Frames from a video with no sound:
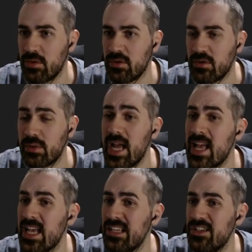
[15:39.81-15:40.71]

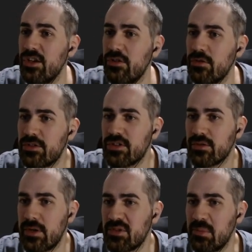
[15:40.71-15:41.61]
create a new
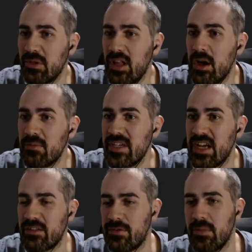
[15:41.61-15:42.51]
scriptable
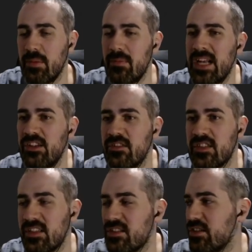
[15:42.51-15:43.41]
object from the menu
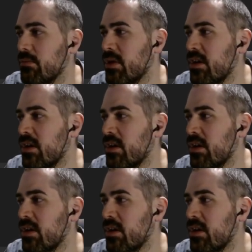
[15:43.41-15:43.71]
system.